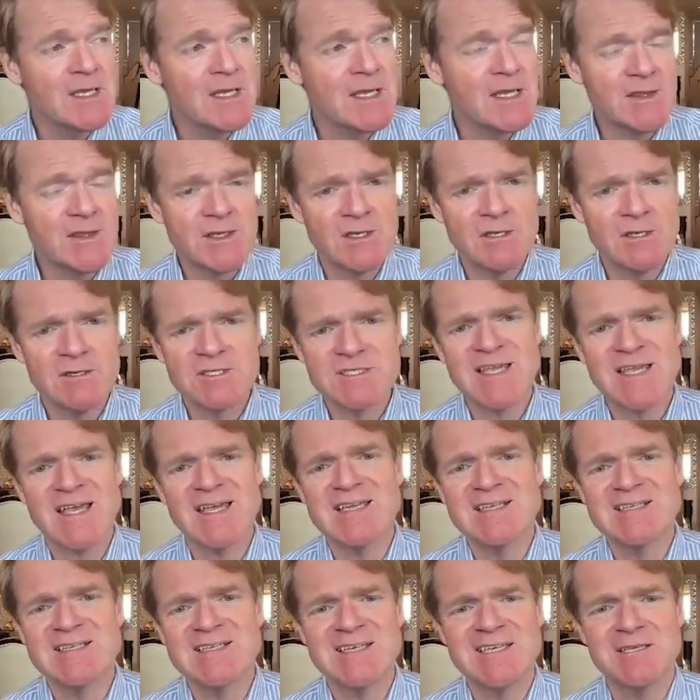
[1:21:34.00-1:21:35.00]
In the last
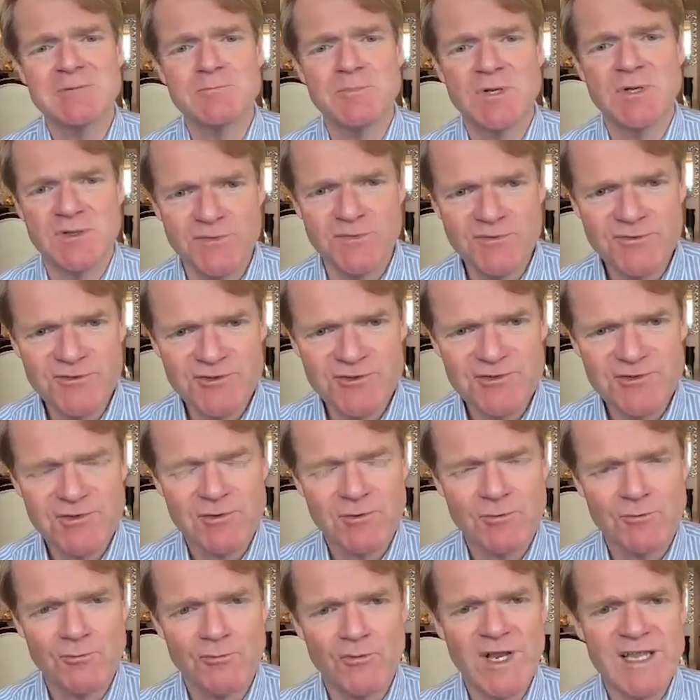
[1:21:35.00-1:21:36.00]
18 months,
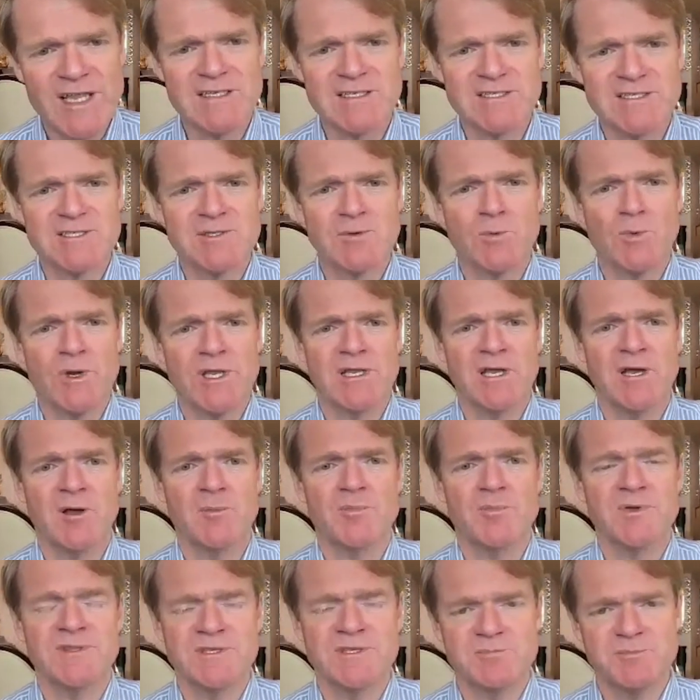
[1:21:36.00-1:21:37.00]
rent went
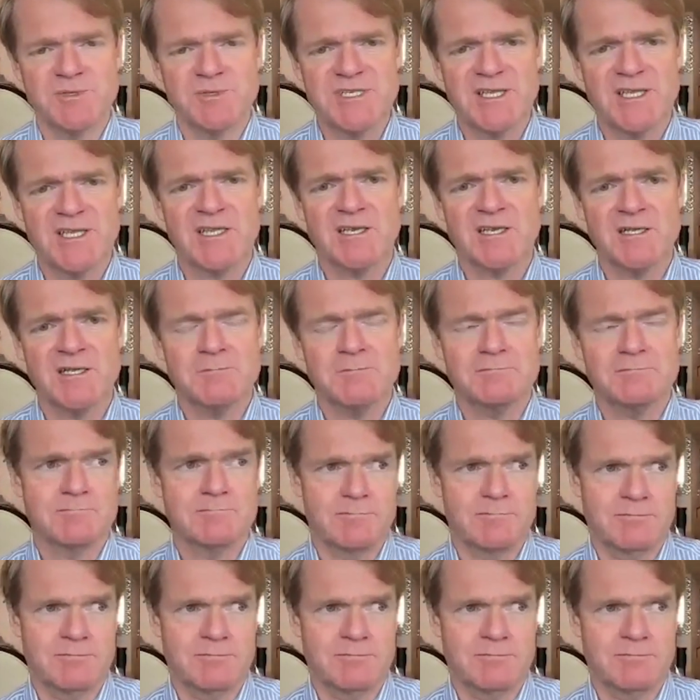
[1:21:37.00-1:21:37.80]
up in this particular